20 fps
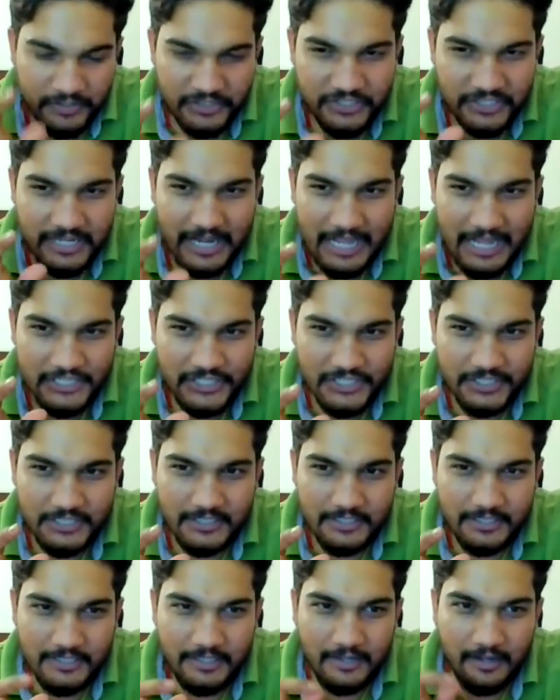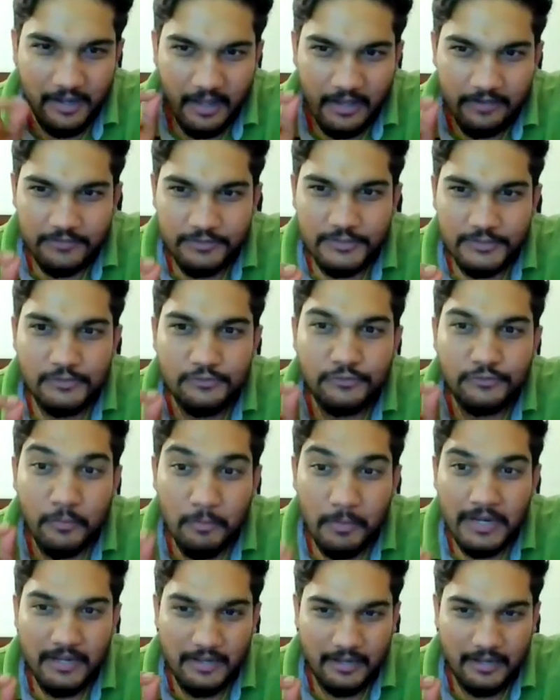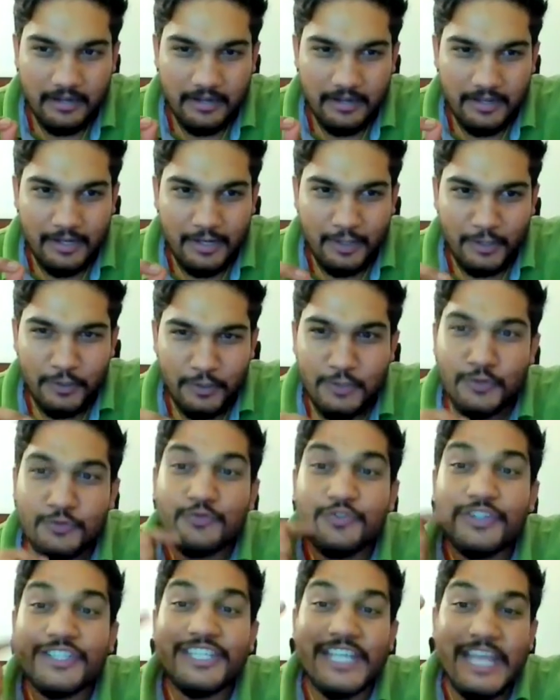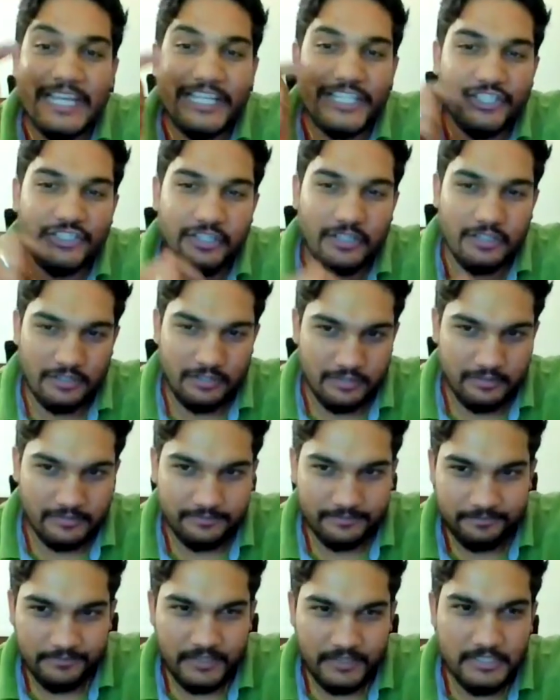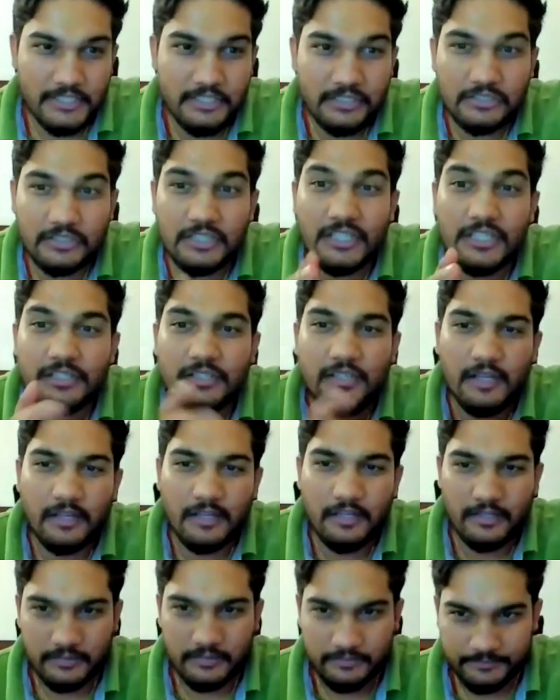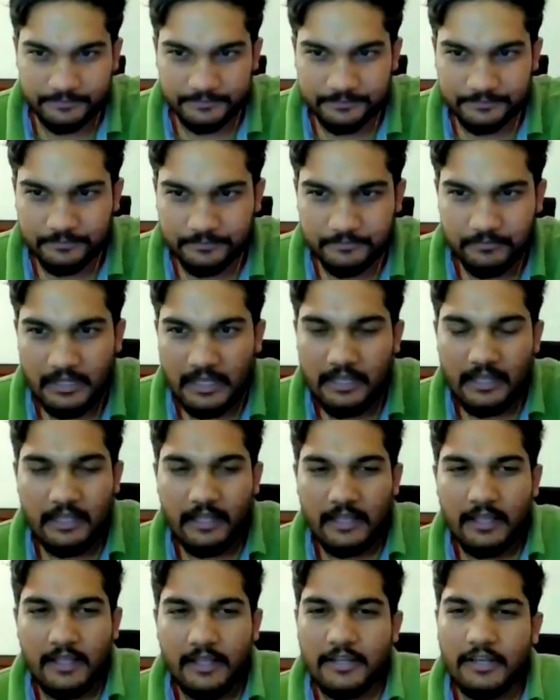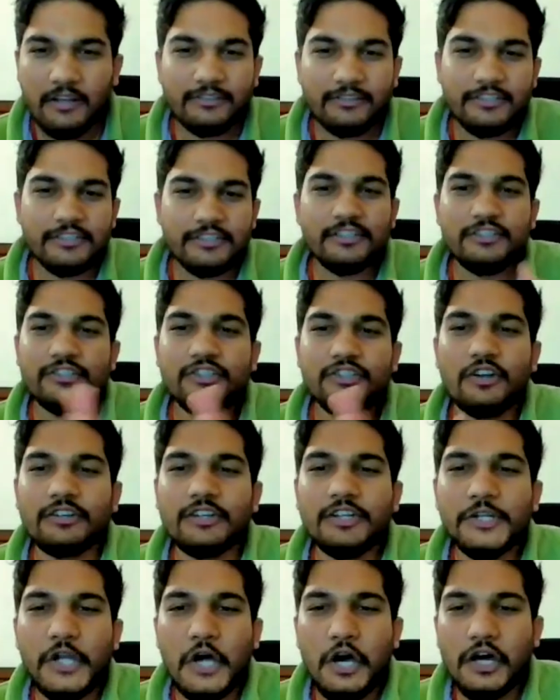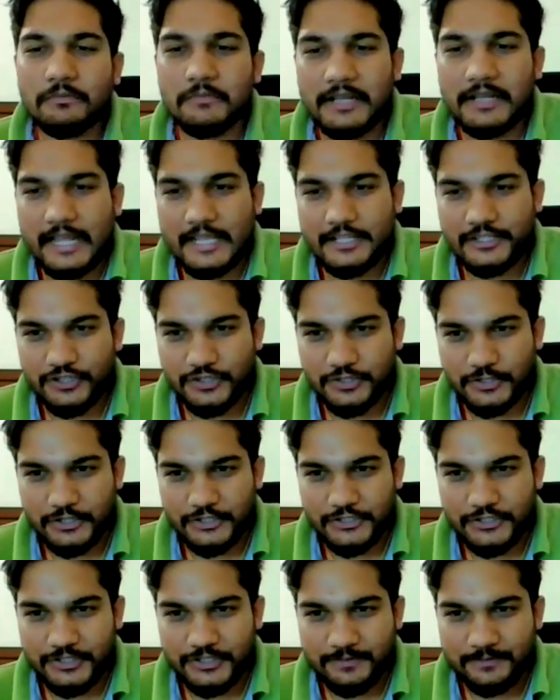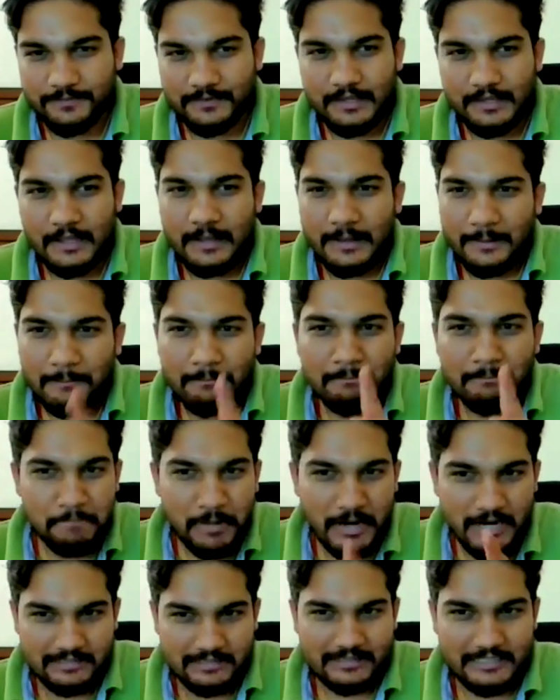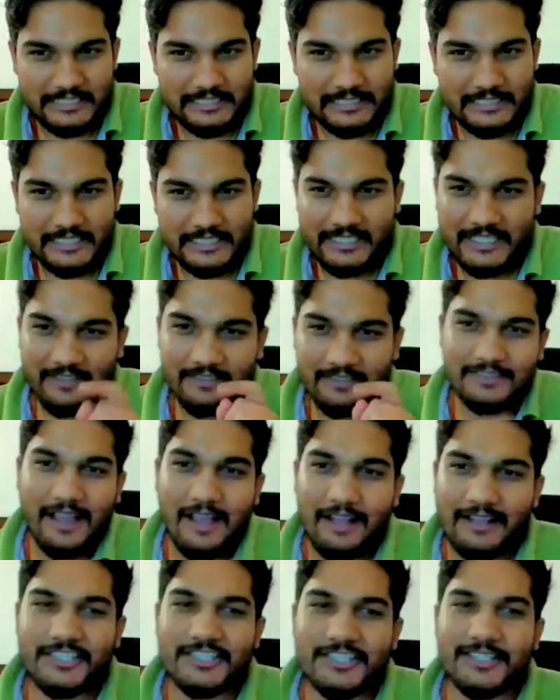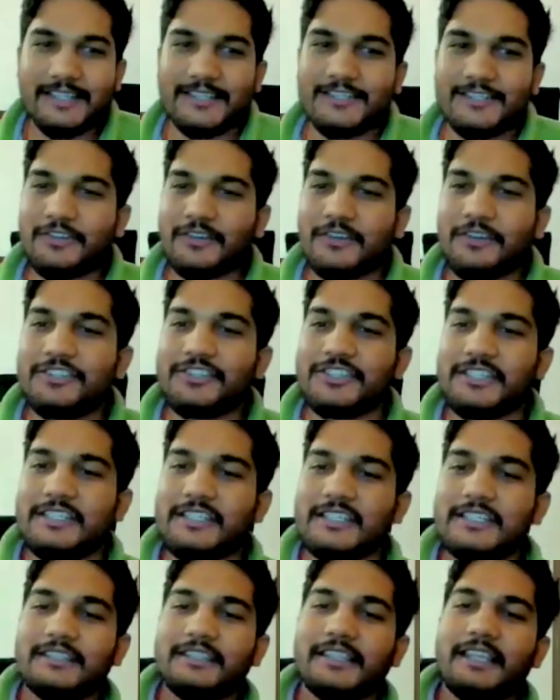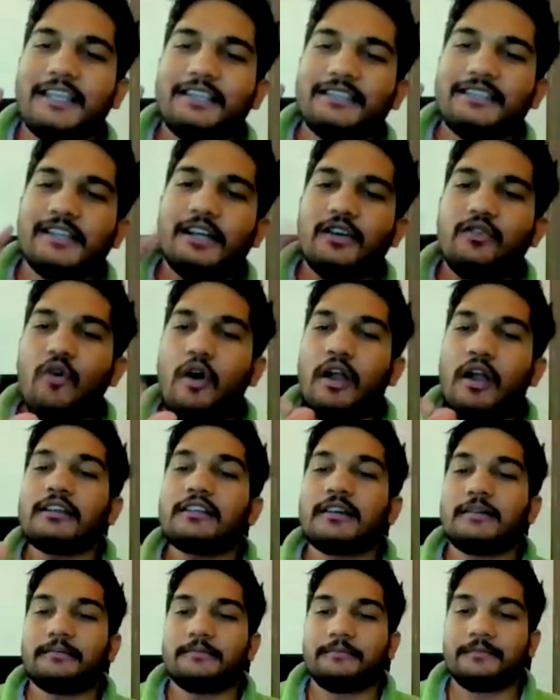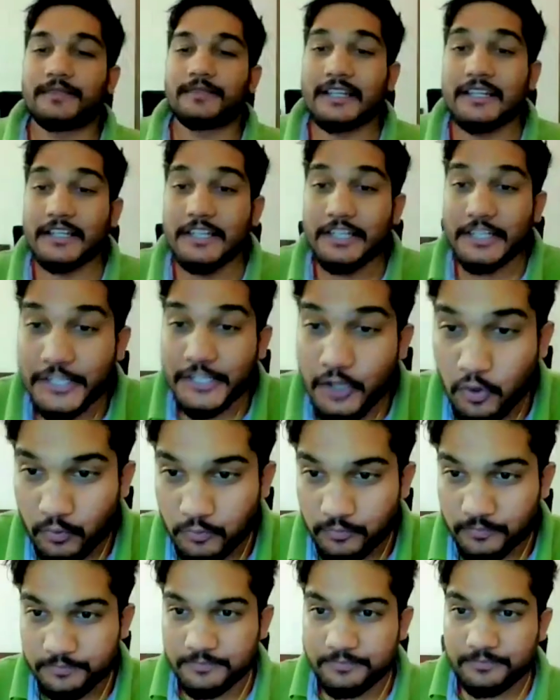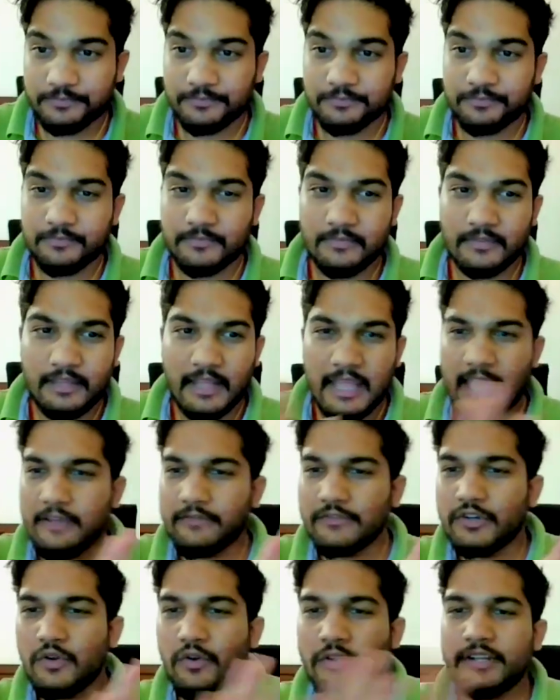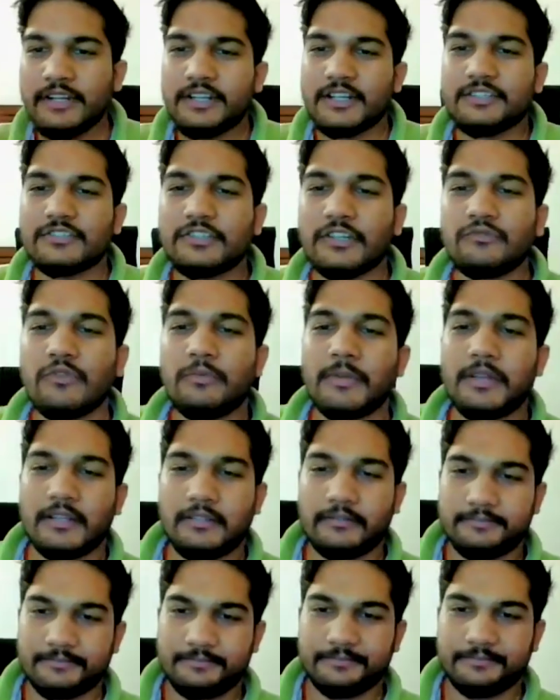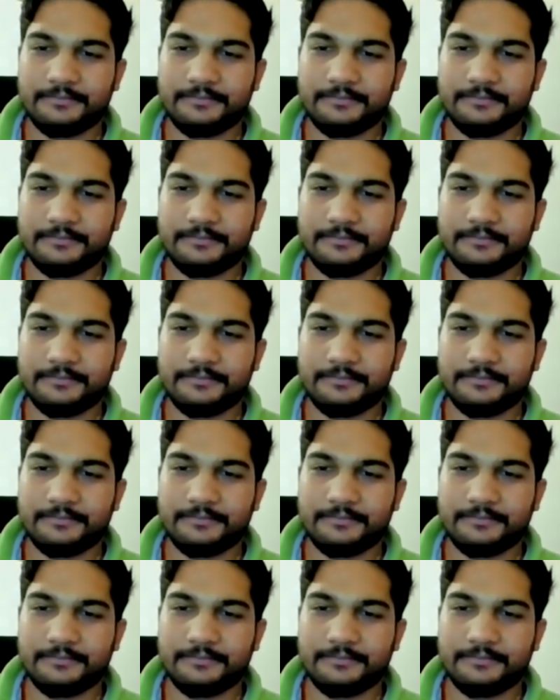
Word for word: Which Rashi loves woman to which extent is sun. Now, this is not in normal astrology, but in Tajik astrology, there is a quantum that Leo have no interest in woman.